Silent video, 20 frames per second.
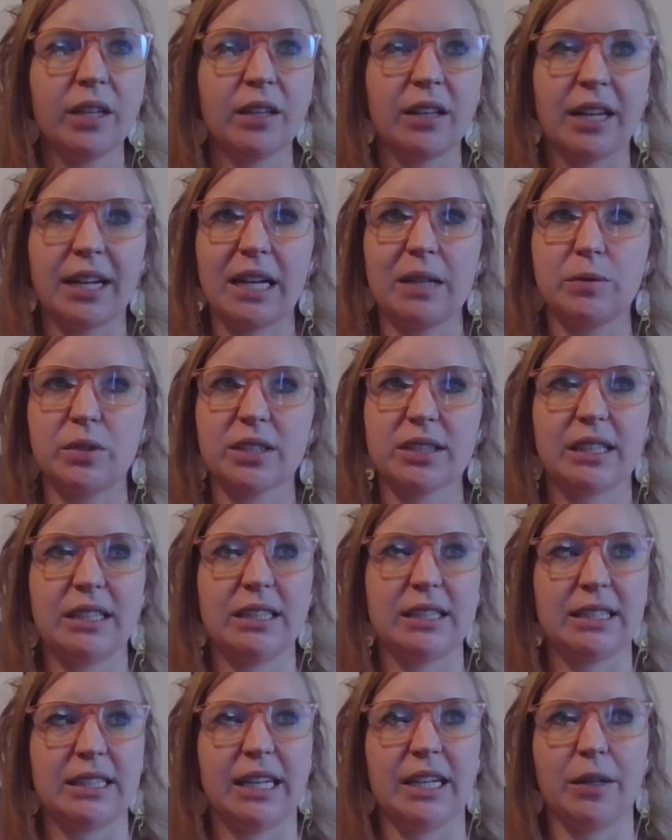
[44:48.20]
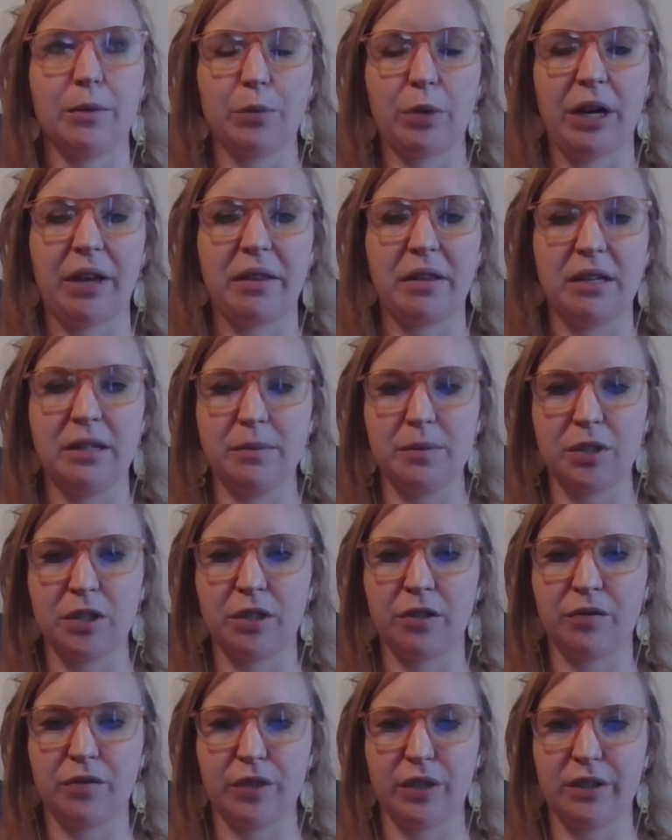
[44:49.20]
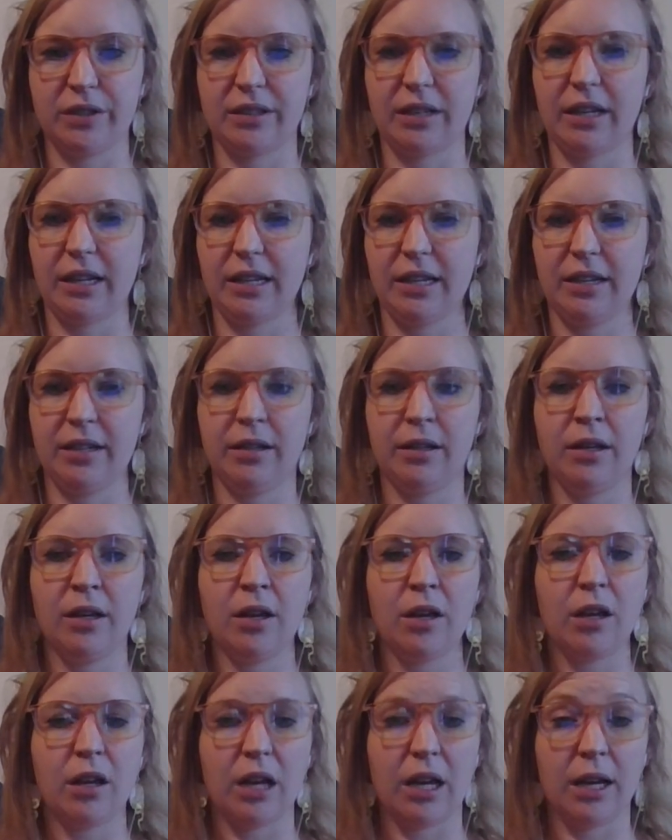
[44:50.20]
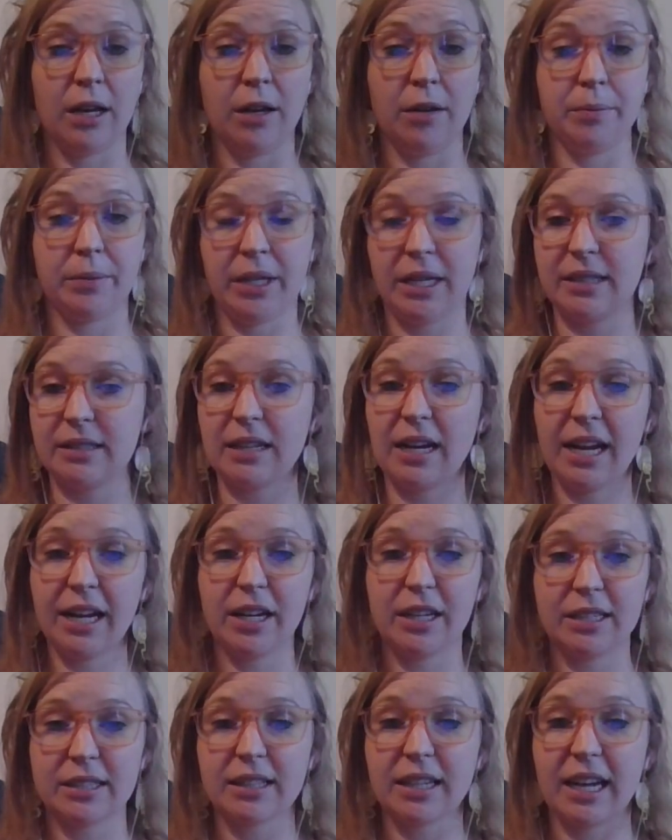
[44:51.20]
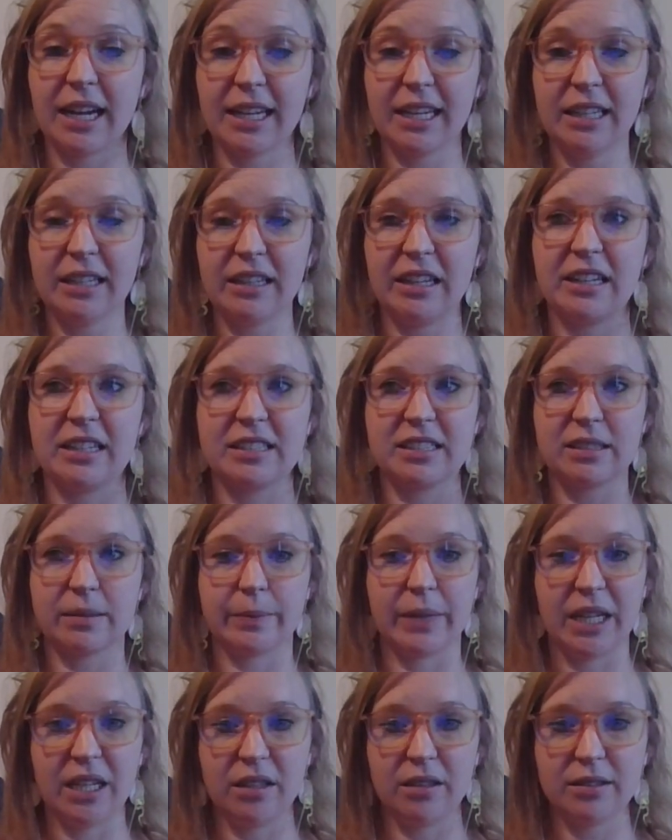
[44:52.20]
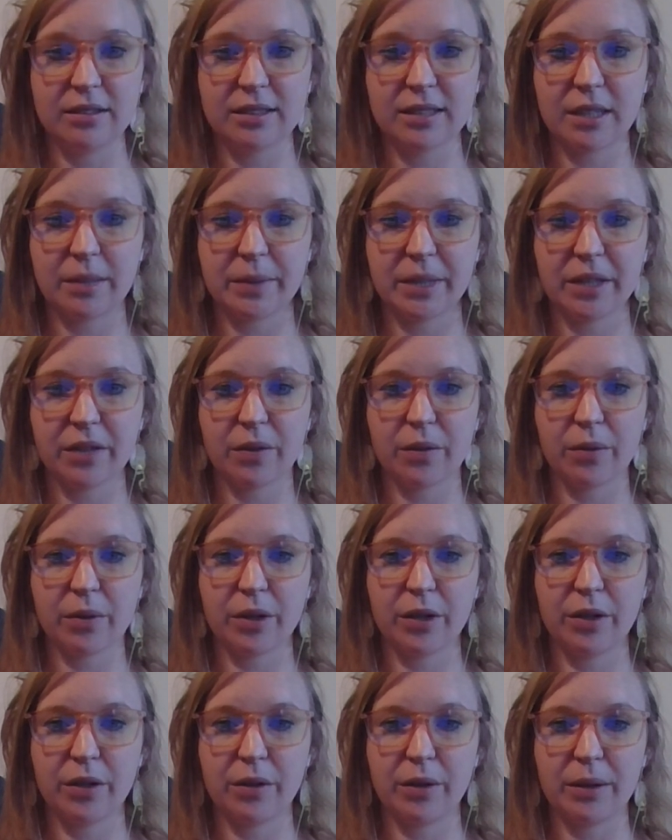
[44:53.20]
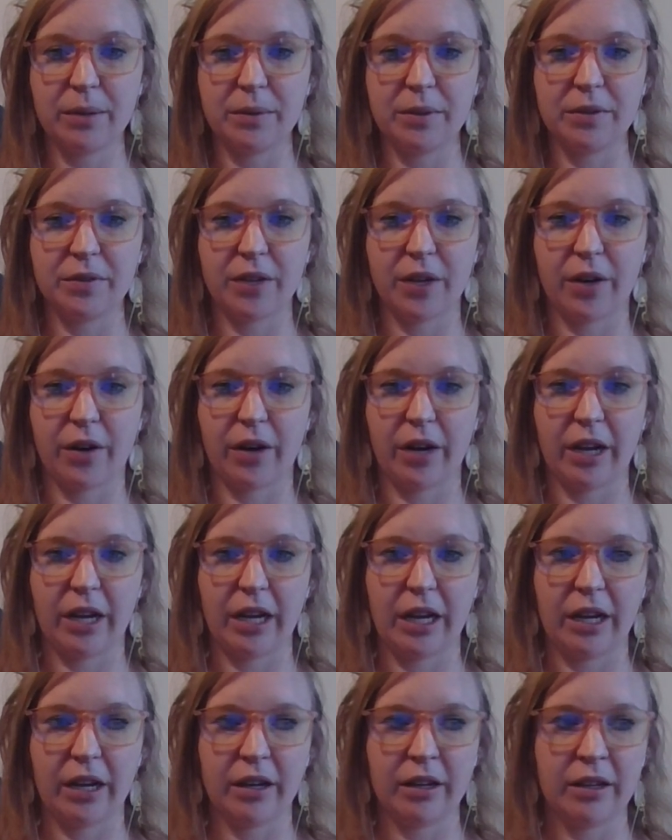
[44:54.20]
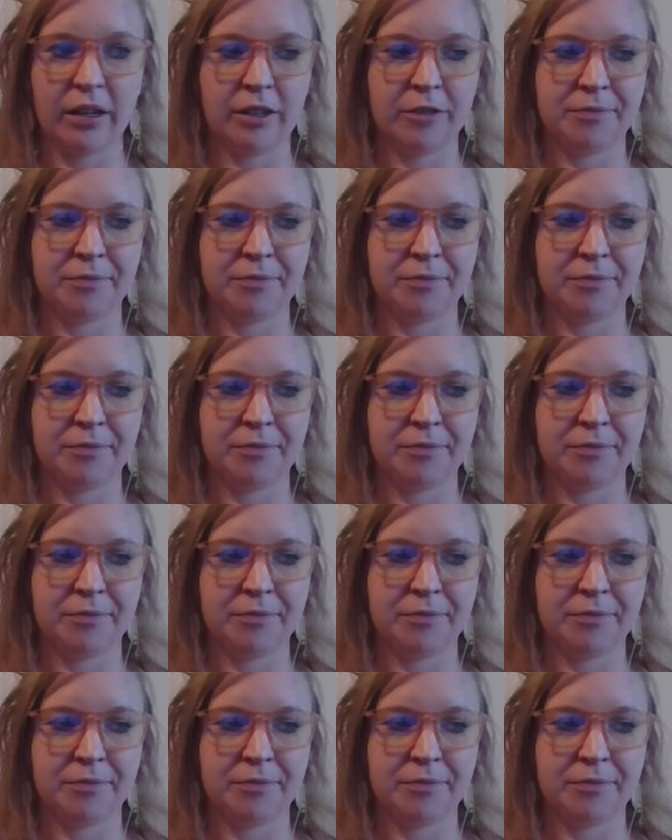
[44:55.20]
like I'm just going to take a breath and observe for a second. Um, because I honestly, I get a lot of smells coming through. I'm a very